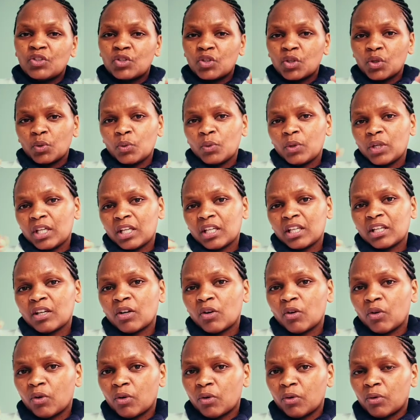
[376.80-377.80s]
chewing,
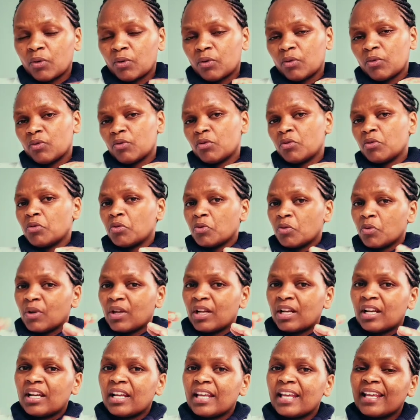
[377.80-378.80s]
or you
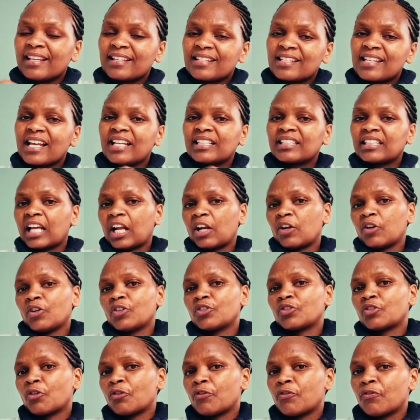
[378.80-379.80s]
will exert a
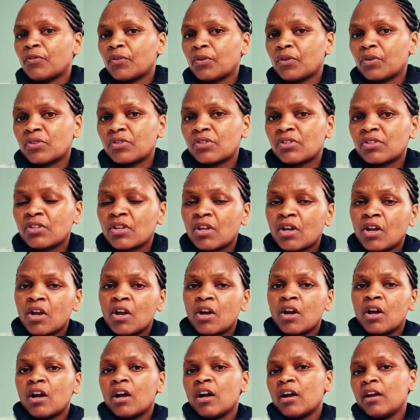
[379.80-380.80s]
lot of force
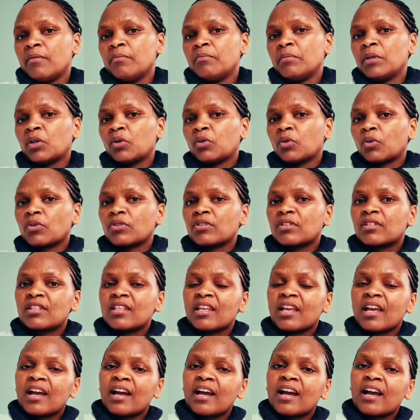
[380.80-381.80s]
because
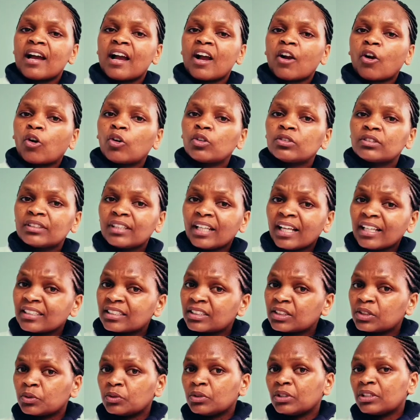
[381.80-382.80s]
there are
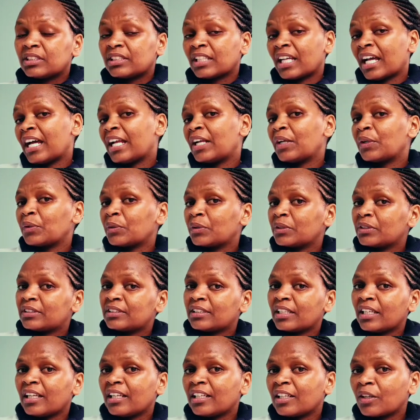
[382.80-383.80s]
contacts which are not
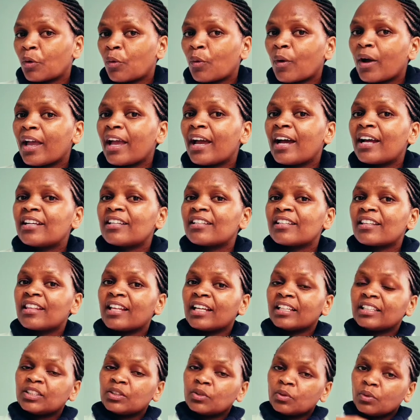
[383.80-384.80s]
required
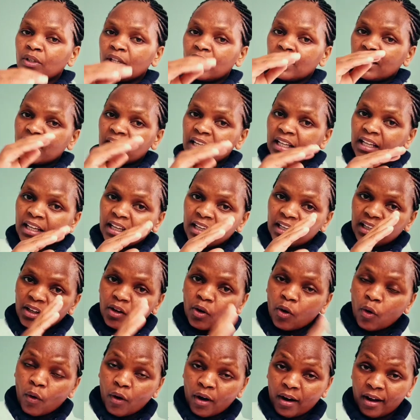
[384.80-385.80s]
that will
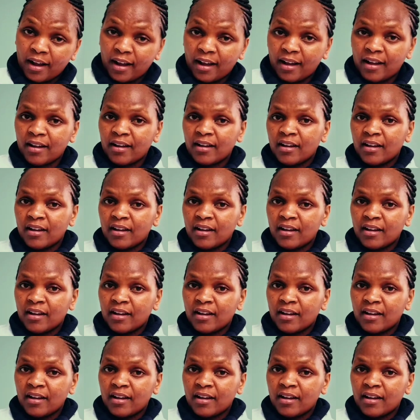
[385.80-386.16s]
occur.